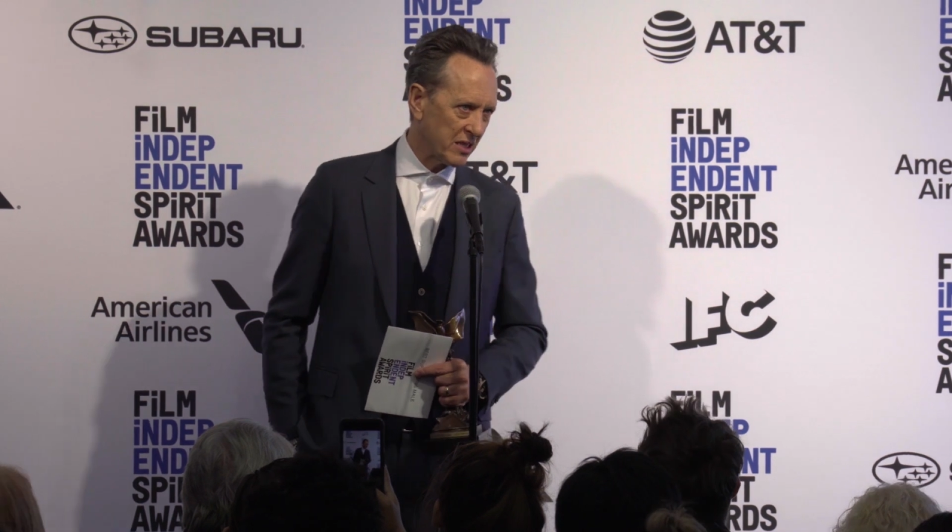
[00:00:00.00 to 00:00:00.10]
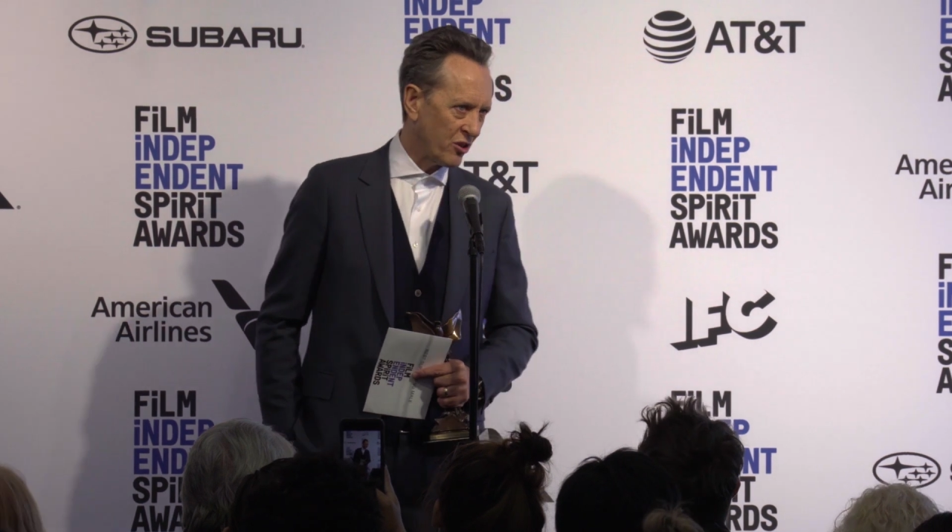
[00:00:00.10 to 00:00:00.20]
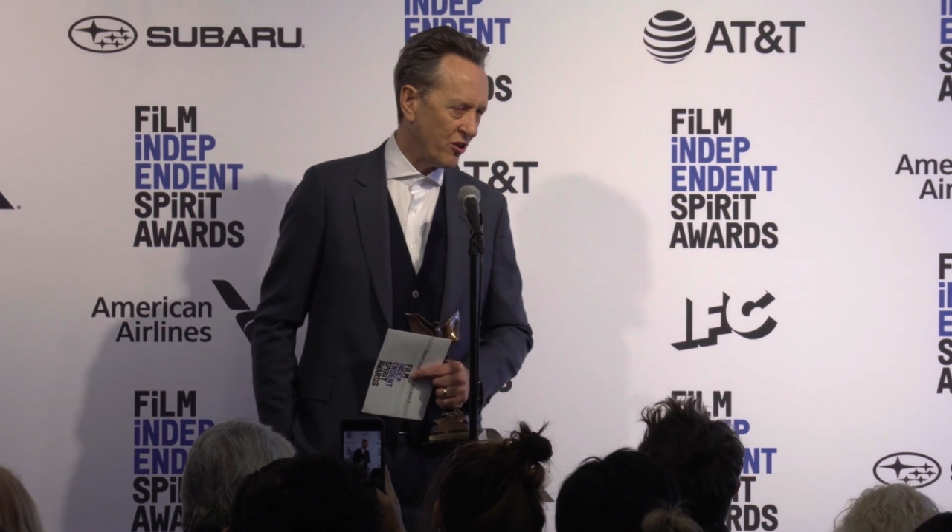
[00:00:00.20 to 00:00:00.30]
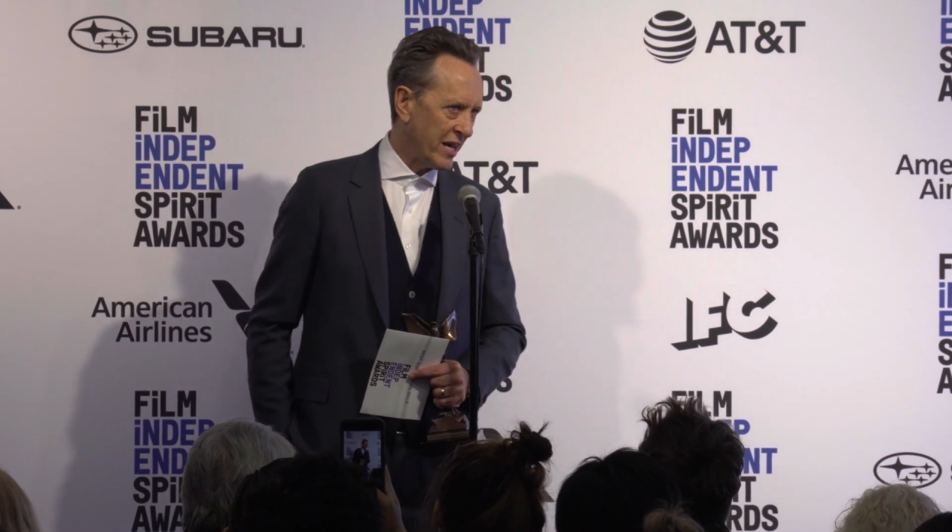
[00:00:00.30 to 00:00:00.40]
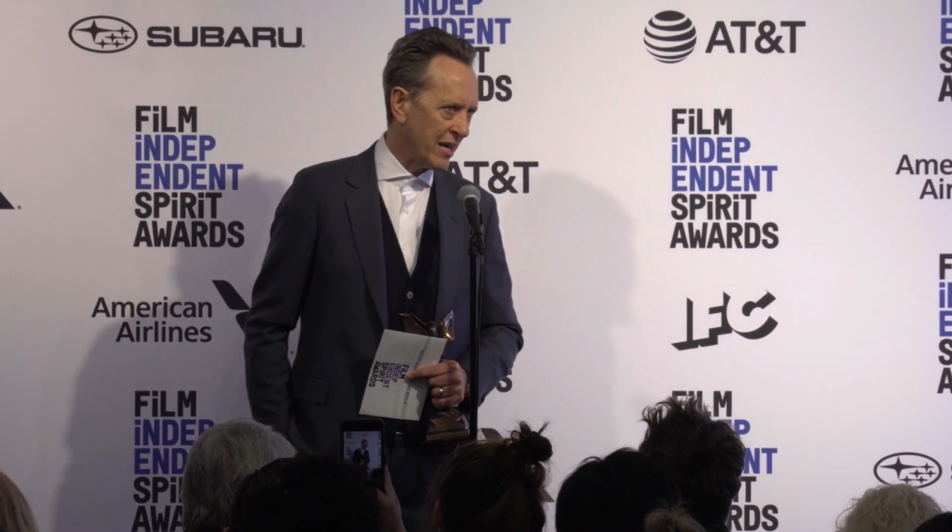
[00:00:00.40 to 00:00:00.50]

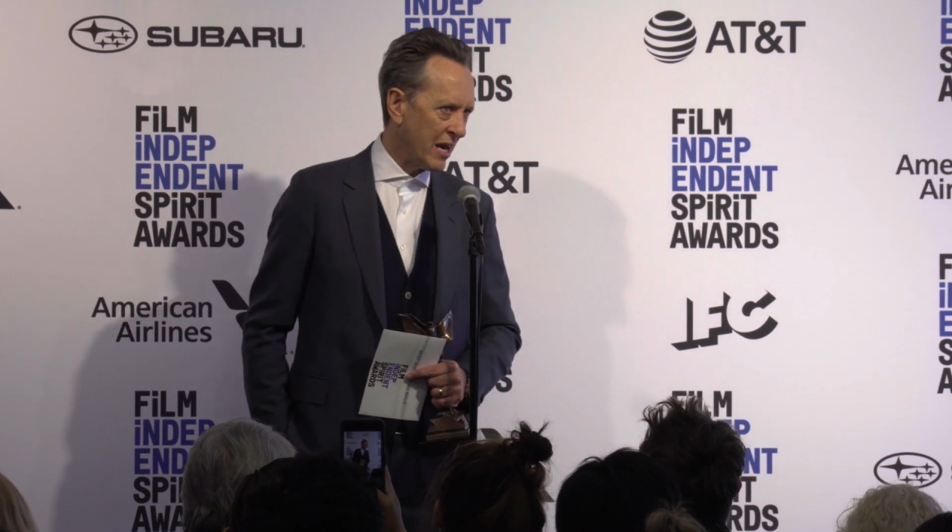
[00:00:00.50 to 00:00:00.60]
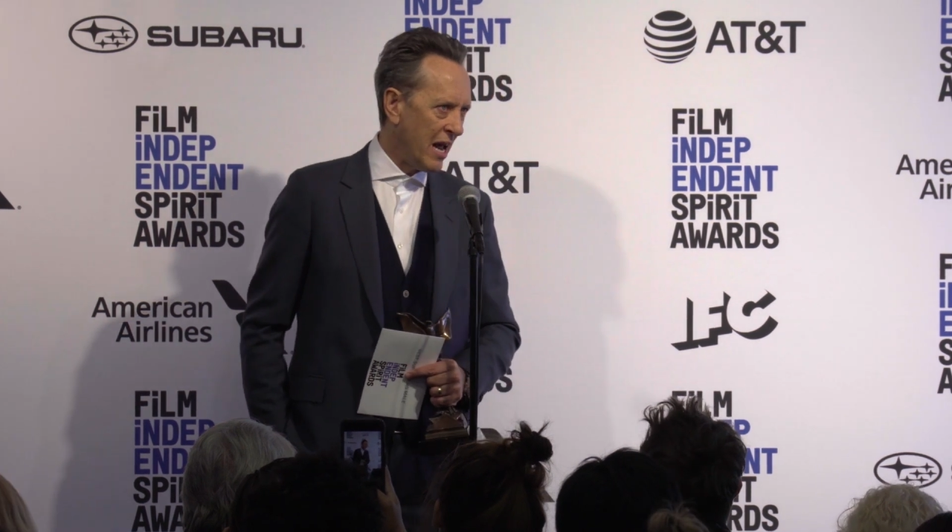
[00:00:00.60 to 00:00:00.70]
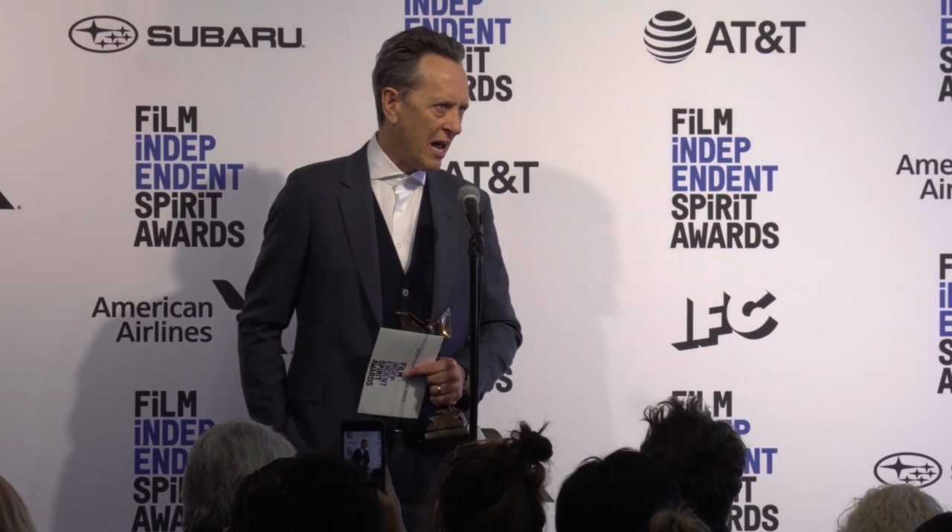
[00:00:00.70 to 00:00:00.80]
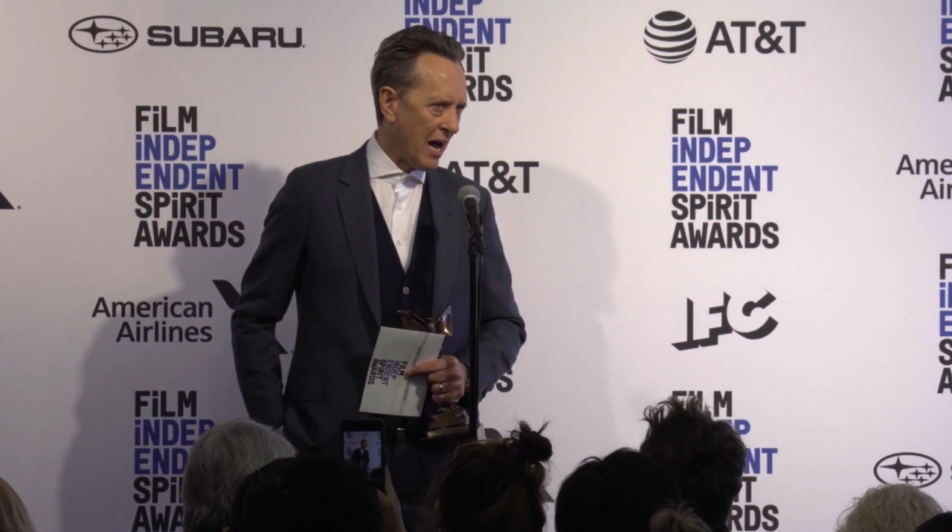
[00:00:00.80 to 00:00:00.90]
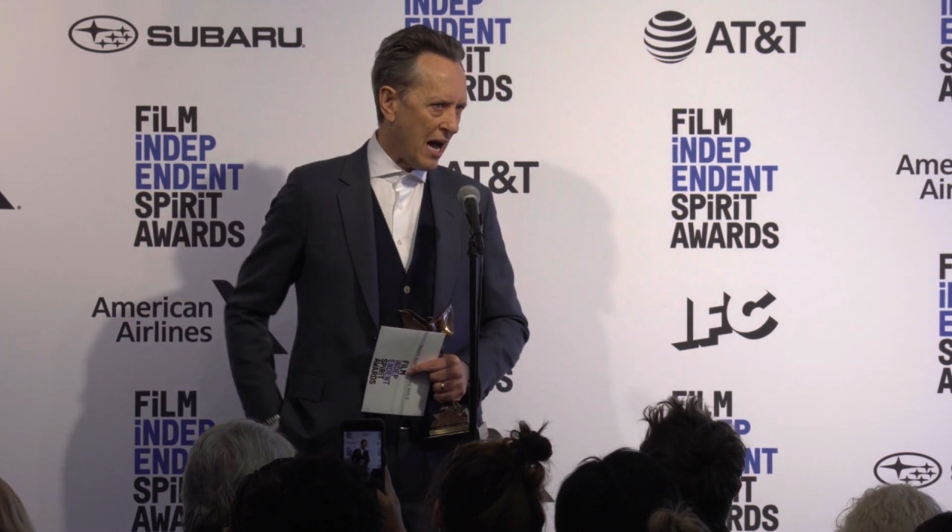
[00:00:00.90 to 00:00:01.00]
screen,
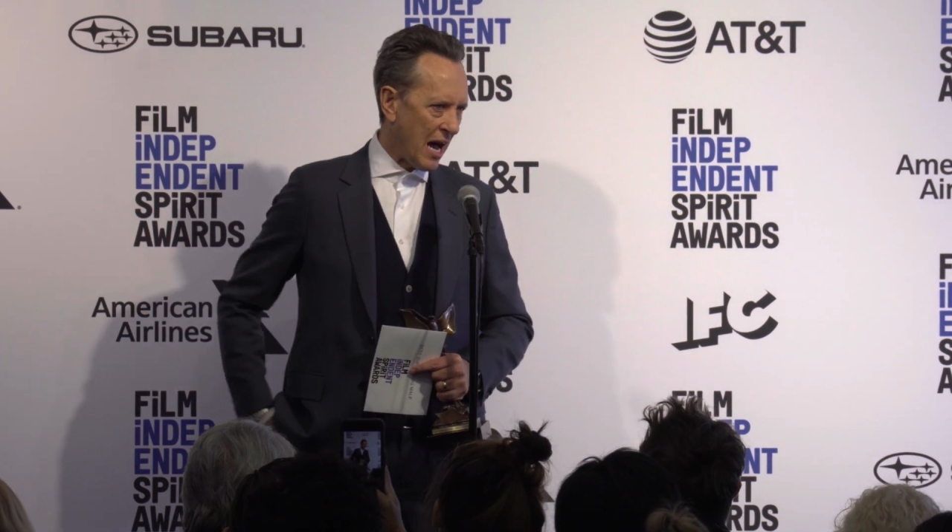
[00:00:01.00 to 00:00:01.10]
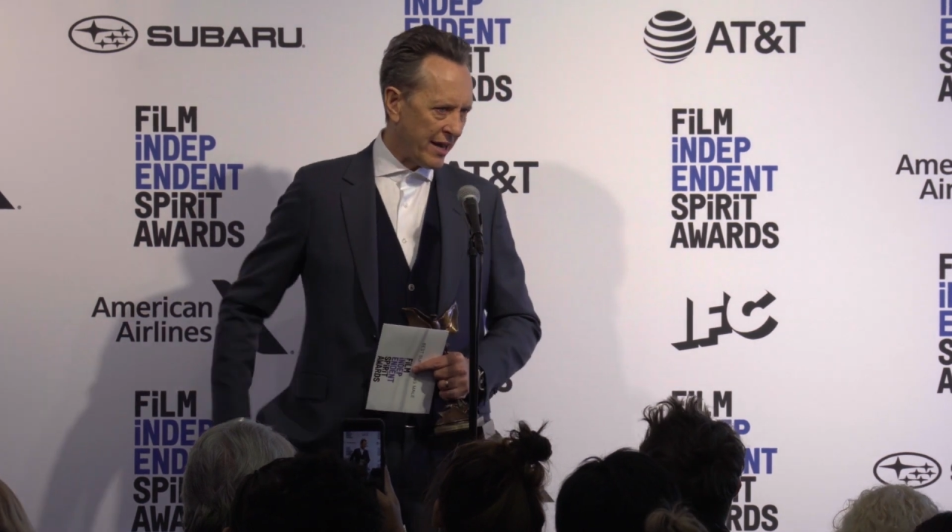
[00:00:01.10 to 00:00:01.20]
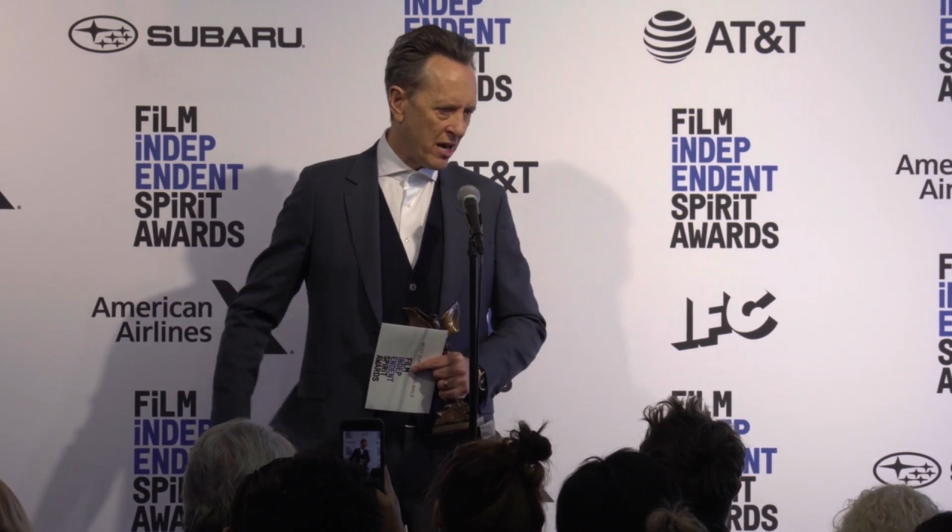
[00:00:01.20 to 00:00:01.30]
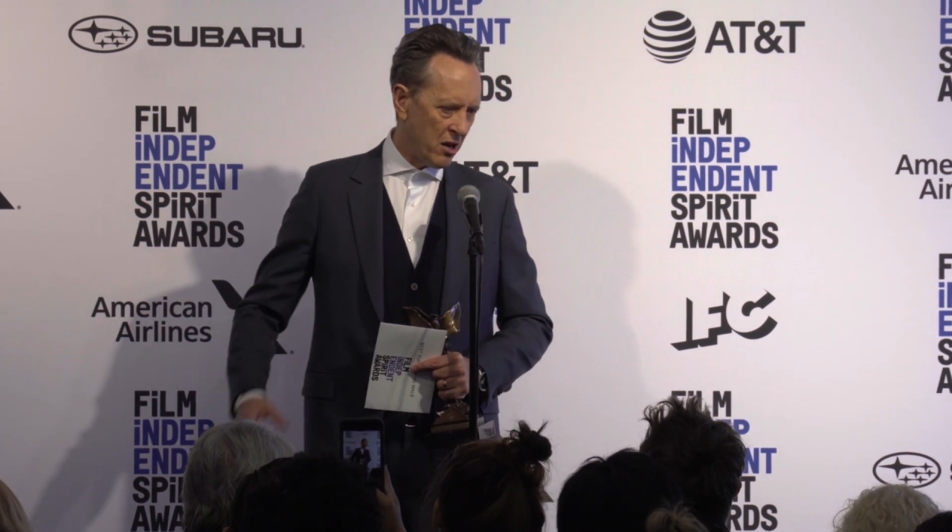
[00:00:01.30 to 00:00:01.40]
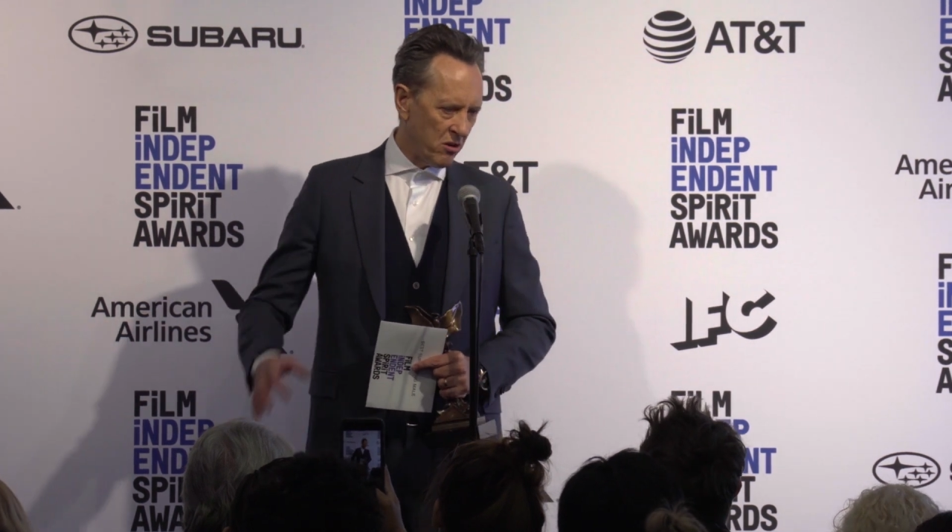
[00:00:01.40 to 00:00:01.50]

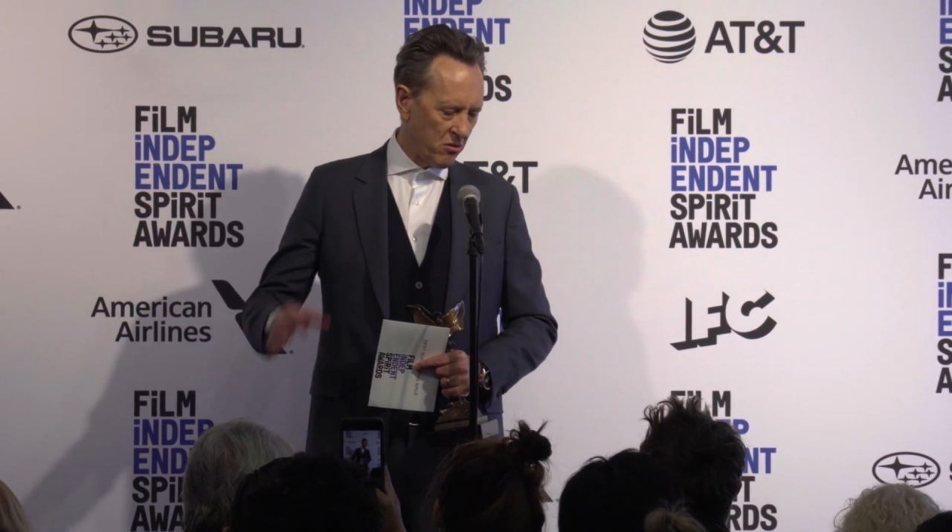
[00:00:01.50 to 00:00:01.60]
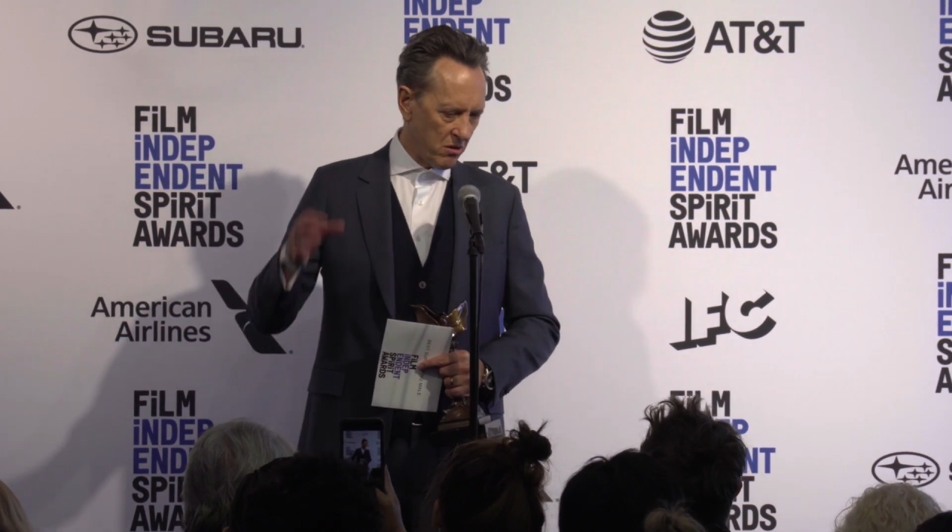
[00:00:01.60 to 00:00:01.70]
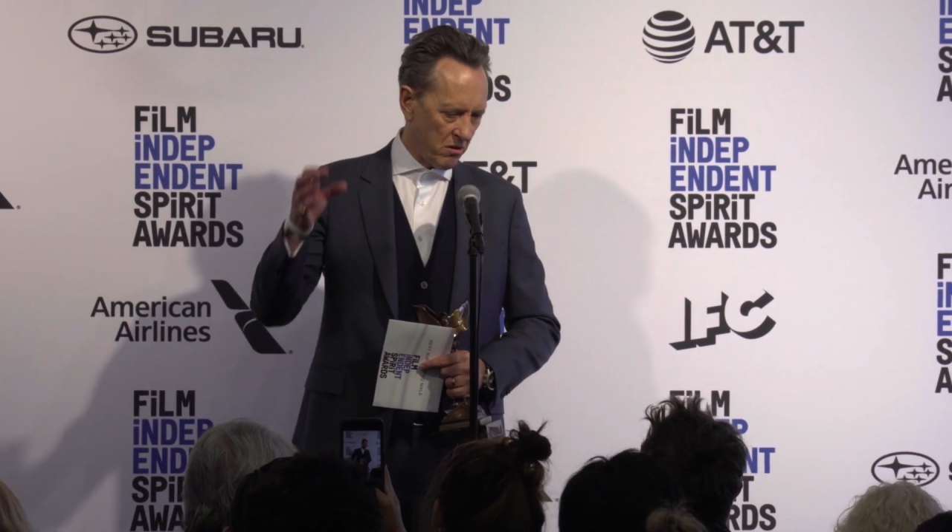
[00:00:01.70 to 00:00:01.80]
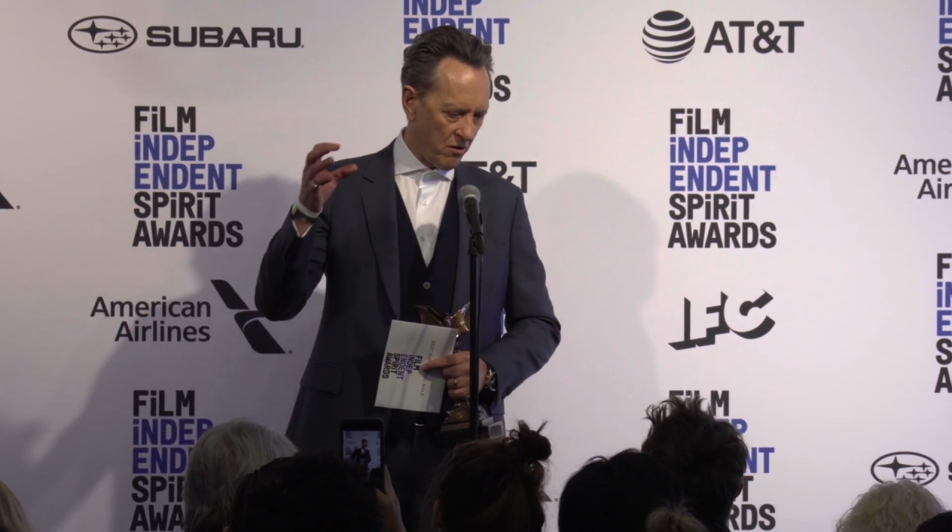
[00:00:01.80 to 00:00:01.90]
I know